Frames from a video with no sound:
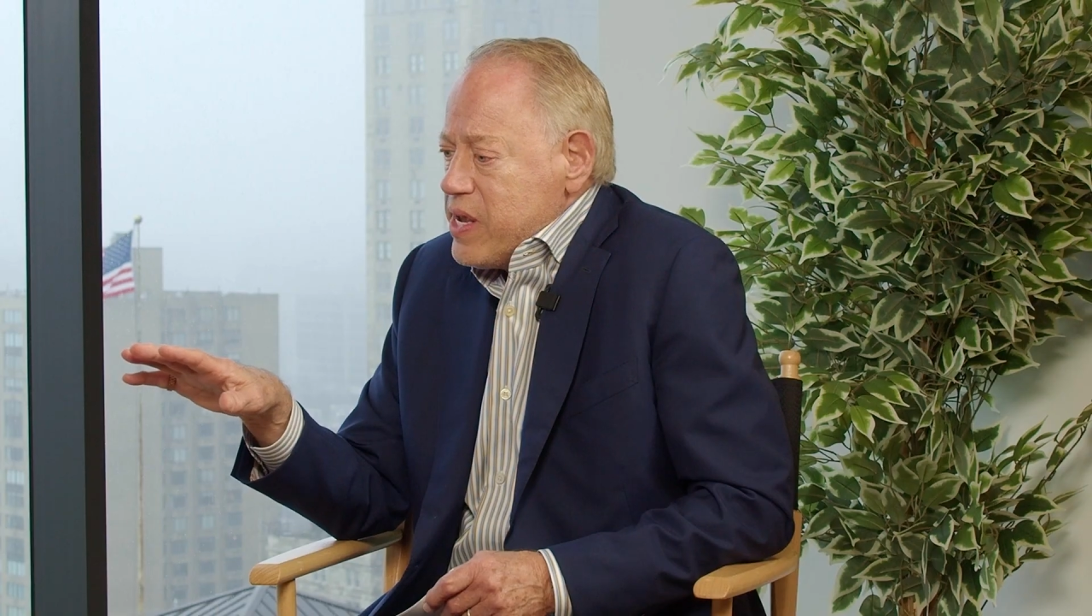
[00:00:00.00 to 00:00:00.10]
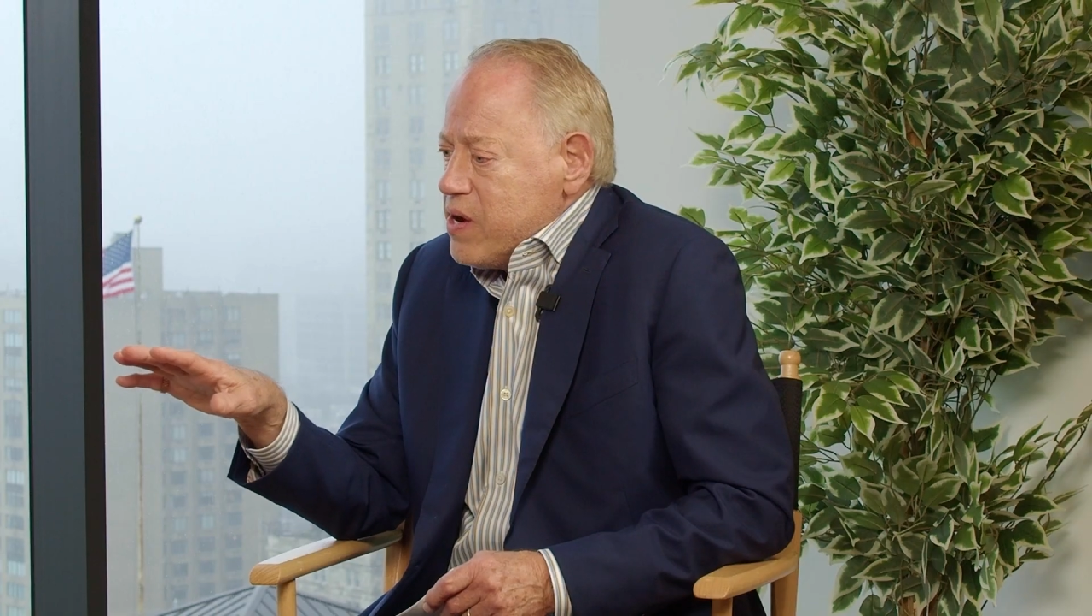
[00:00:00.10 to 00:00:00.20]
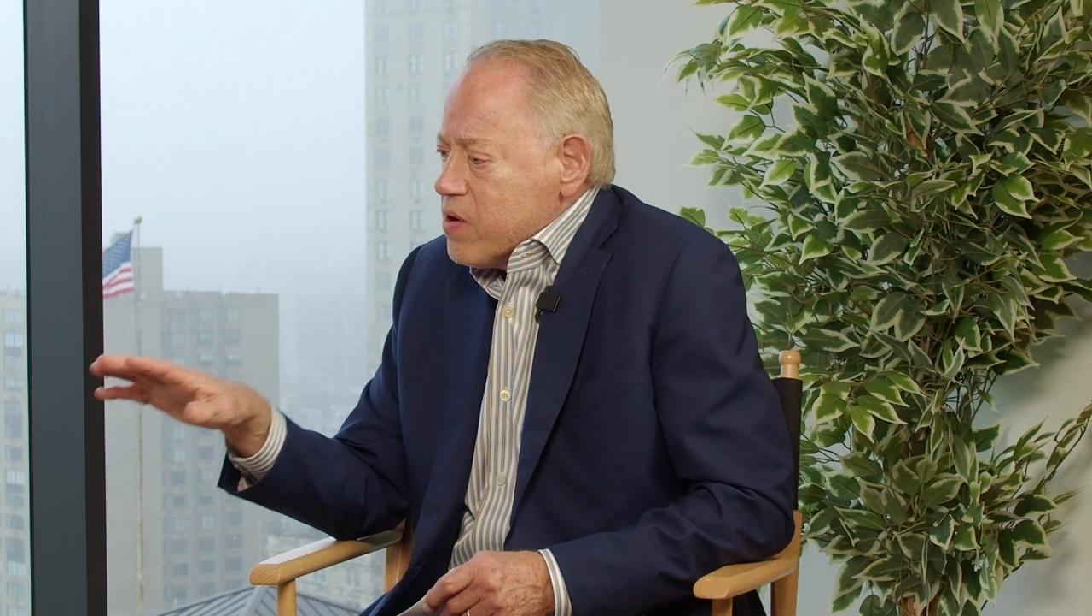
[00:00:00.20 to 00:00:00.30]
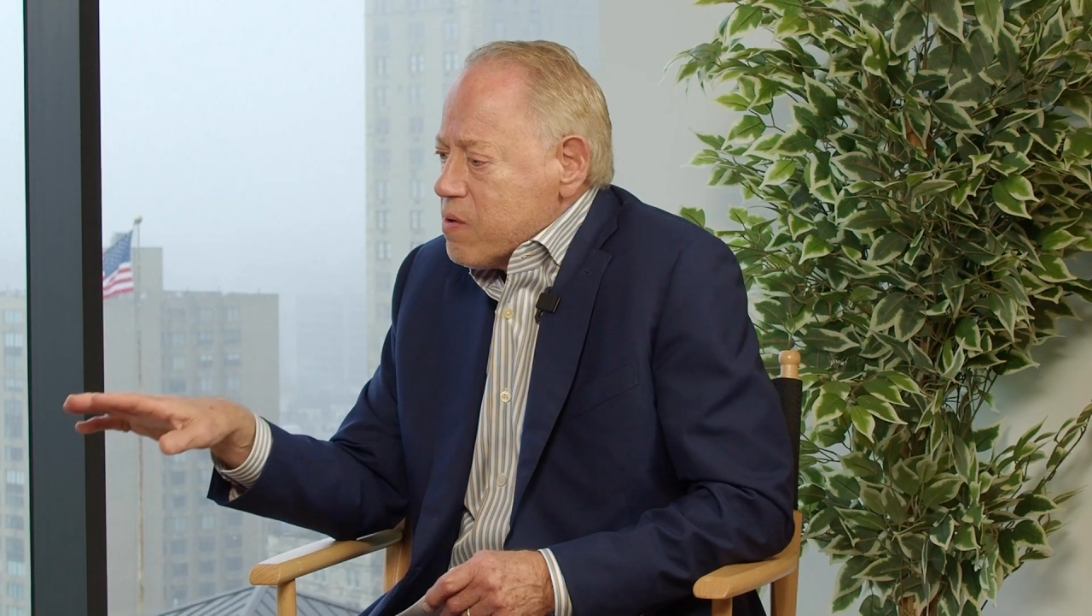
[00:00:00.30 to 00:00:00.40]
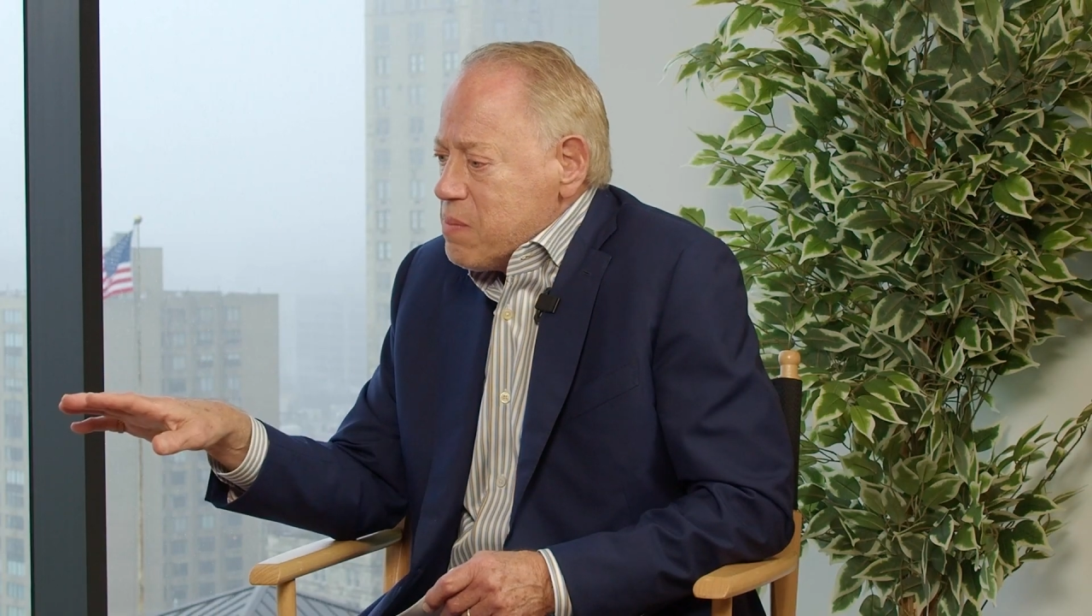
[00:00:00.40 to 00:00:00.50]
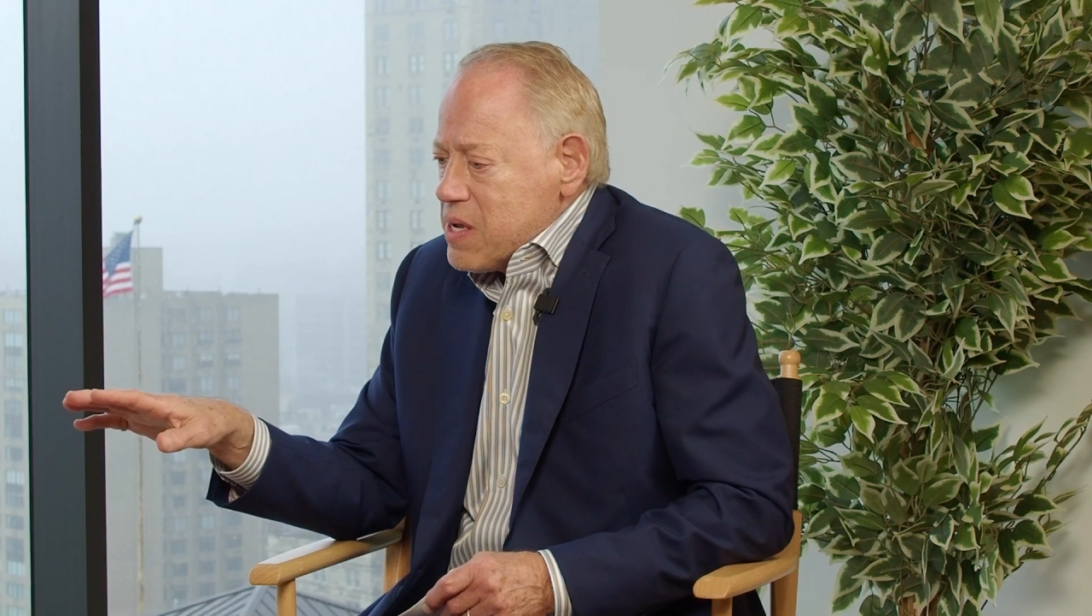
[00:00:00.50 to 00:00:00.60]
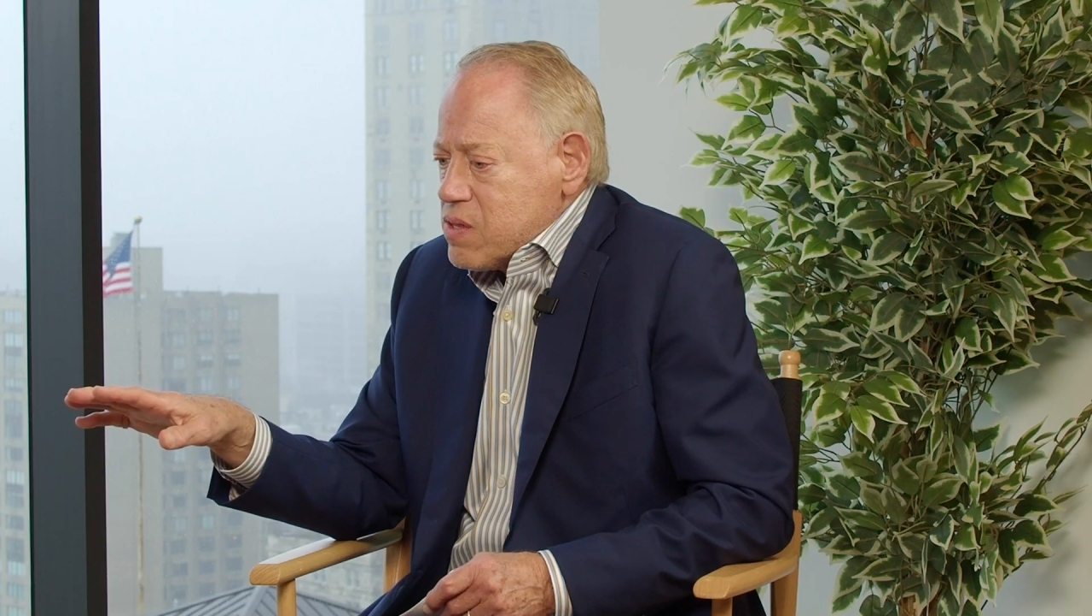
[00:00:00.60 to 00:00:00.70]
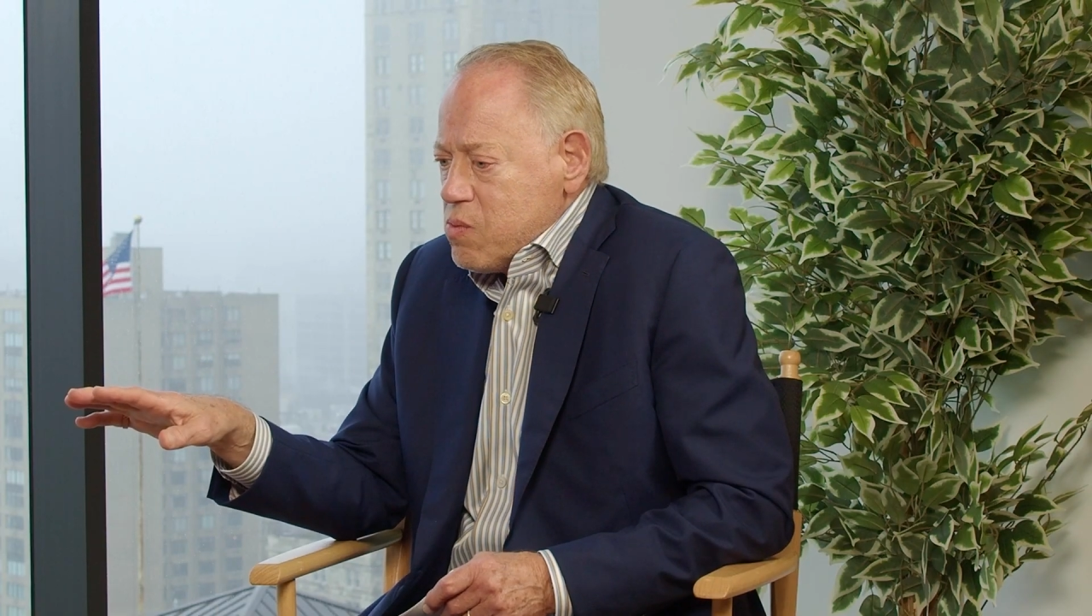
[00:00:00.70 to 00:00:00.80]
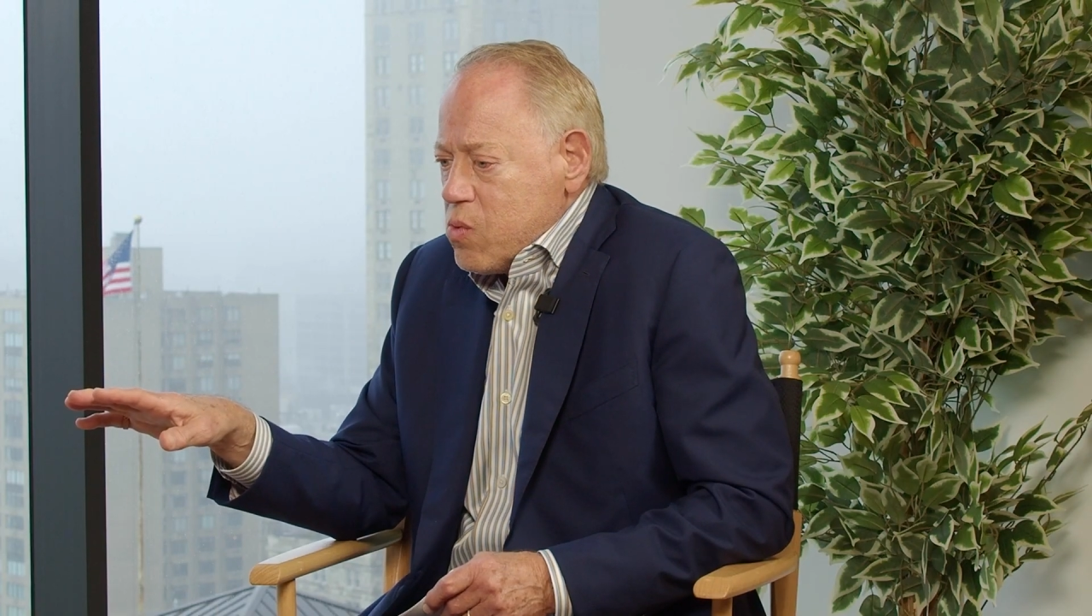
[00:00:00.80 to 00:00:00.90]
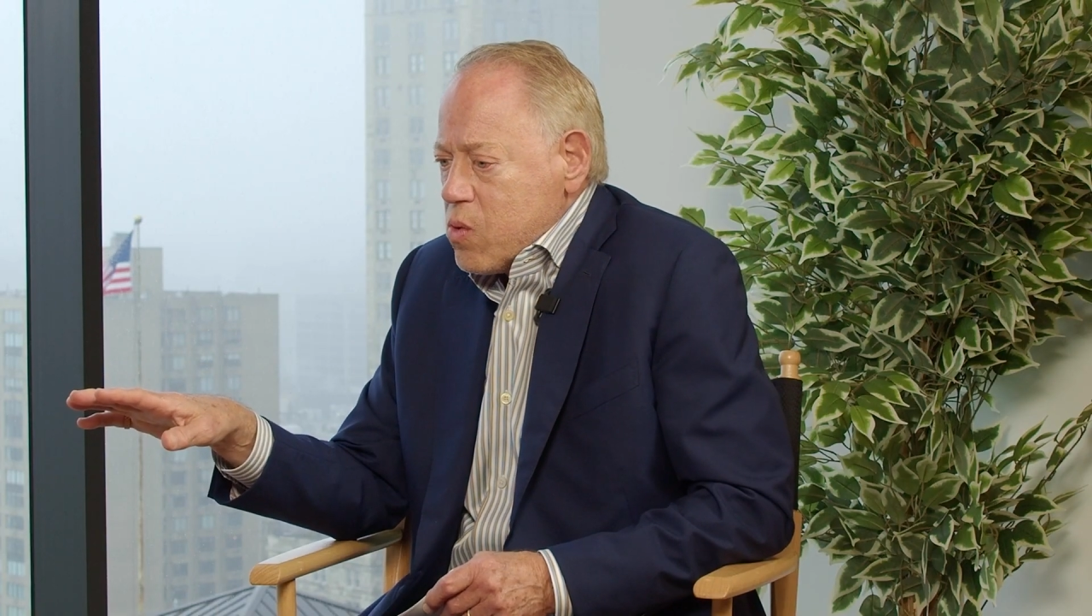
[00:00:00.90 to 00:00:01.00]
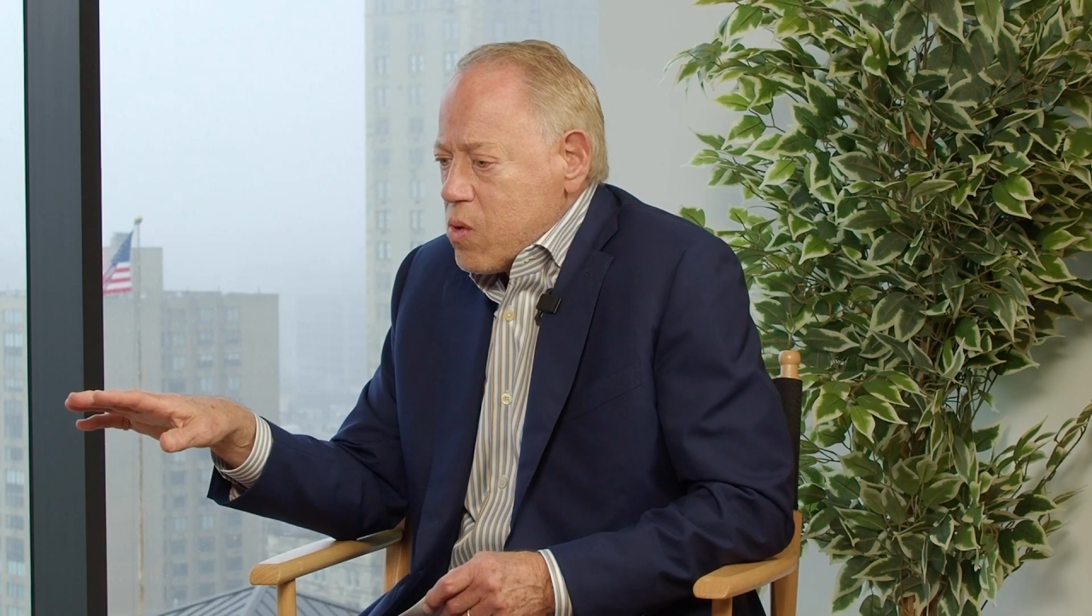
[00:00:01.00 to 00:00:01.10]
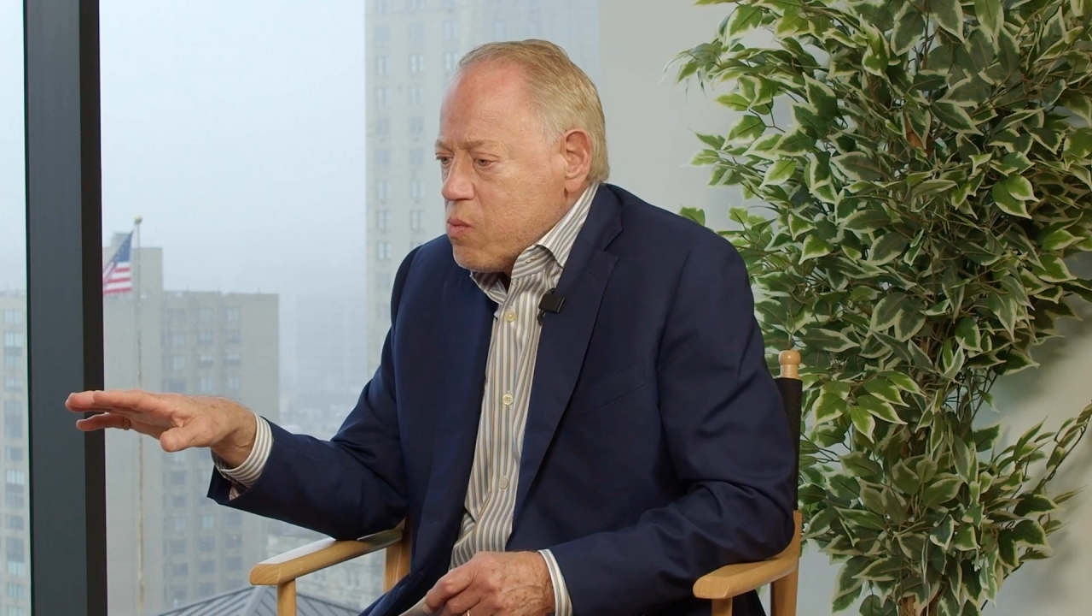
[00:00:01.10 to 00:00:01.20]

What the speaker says: hear about the war,